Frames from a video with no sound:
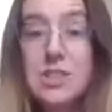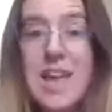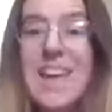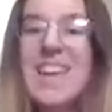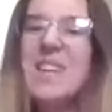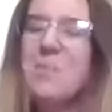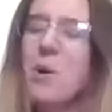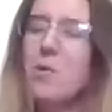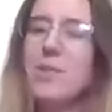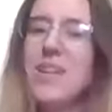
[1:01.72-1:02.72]
like, in
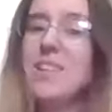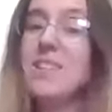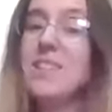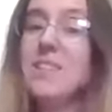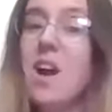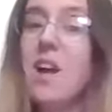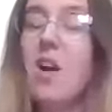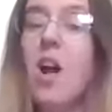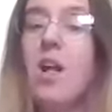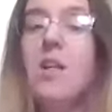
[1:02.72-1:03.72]
most cases, not
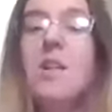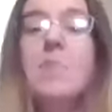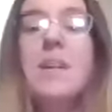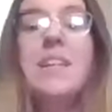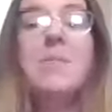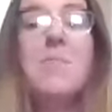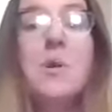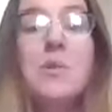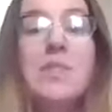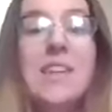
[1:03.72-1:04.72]
all, but in
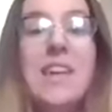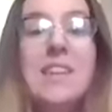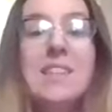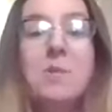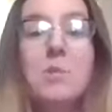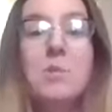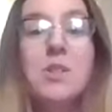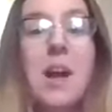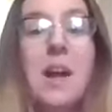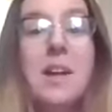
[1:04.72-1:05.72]
most cases when we're
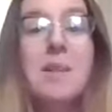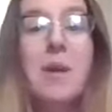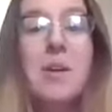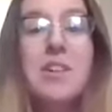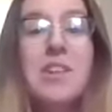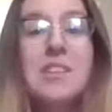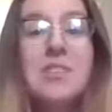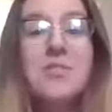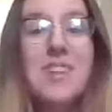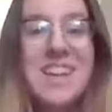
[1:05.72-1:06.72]
talking about
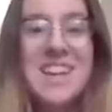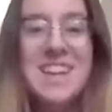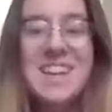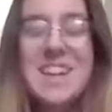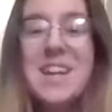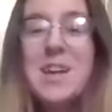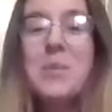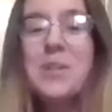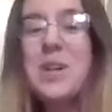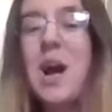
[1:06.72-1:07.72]
cluster feeding,
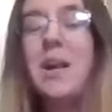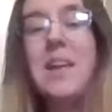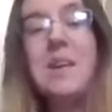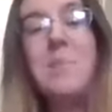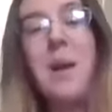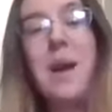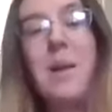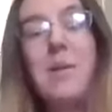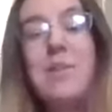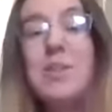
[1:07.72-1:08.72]
we're talking
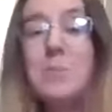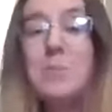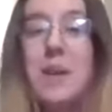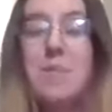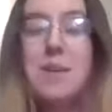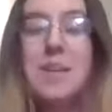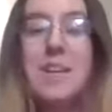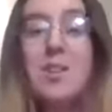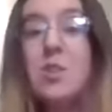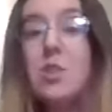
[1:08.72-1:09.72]
about your
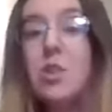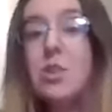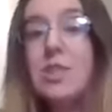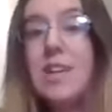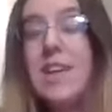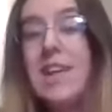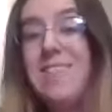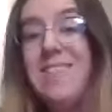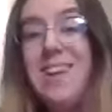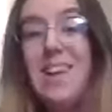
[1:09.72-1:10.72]
baby nursing
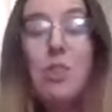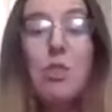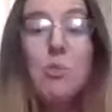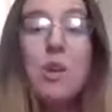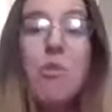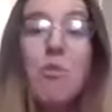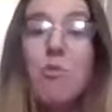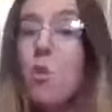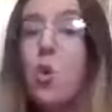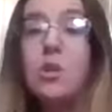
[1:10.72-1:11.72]
like 3 or
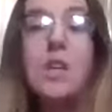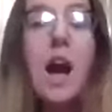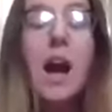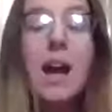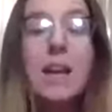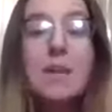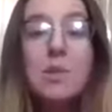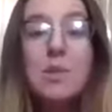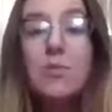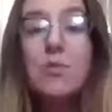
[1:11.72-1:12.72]
4
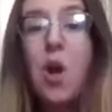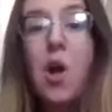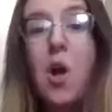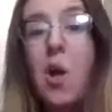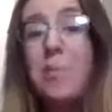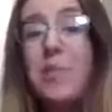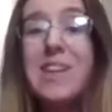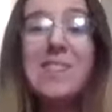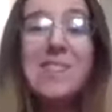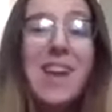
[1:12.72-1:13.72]
times from,
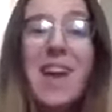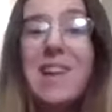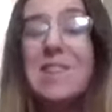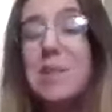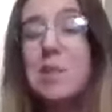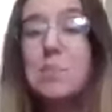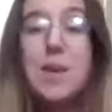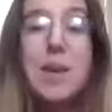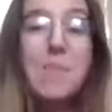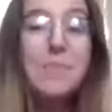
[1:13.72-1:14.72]
let's say, 6
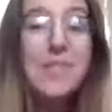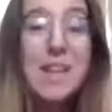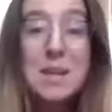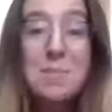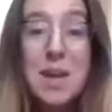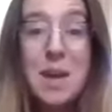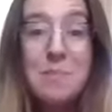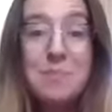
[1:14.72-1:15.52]
p.m. to 10 p.m.